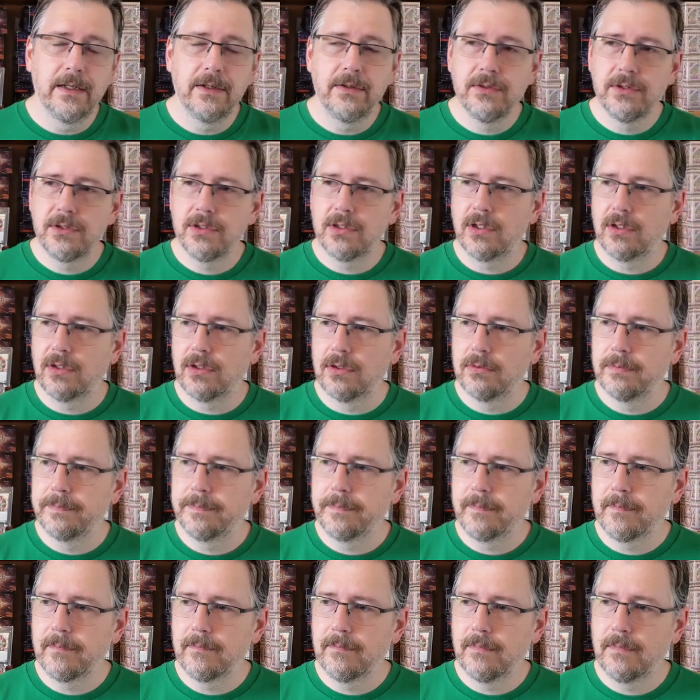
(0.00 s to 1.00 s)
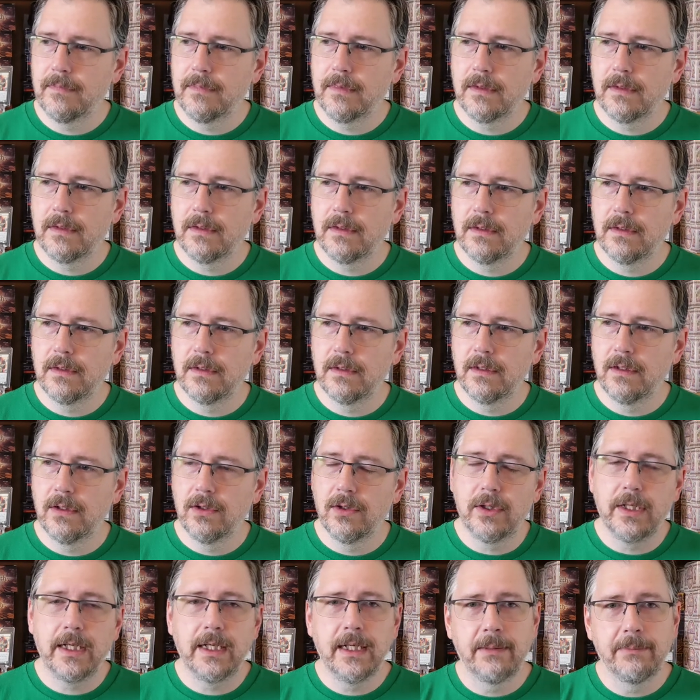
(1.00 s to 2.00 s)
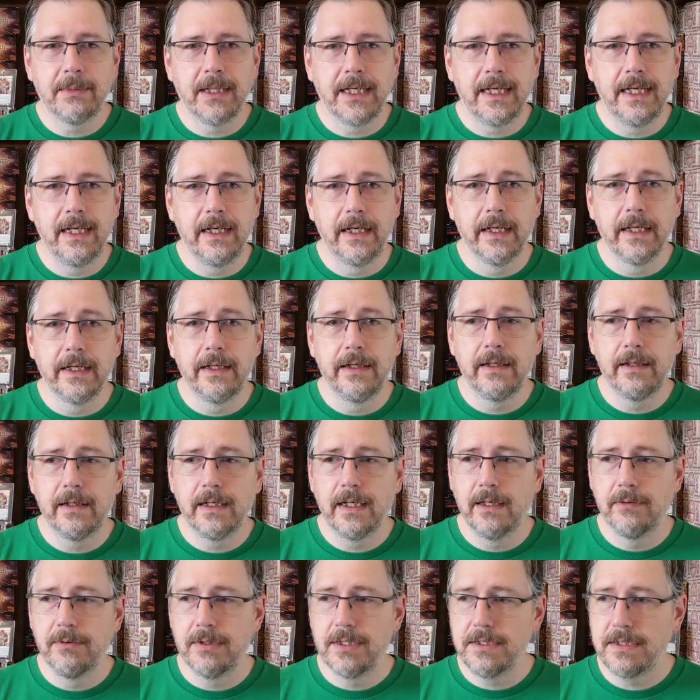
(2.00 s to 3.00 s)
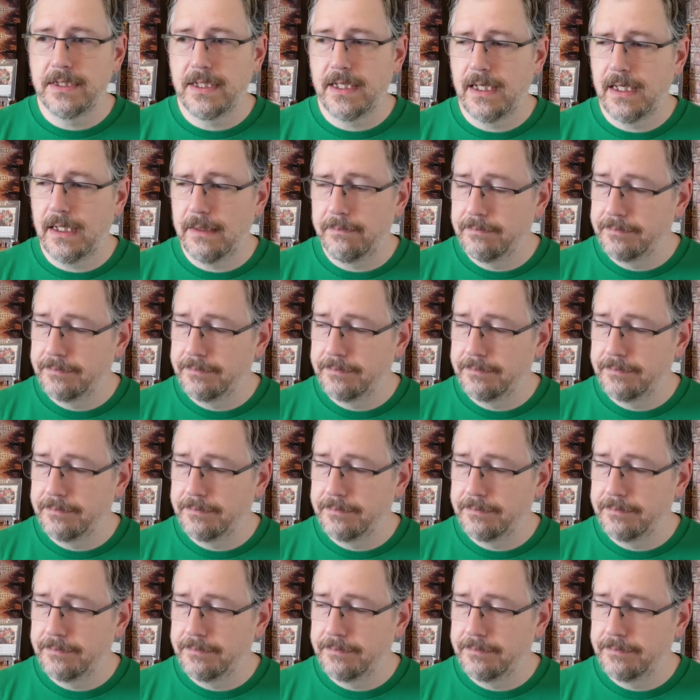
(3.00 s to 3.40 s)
So looking at my hand, I would say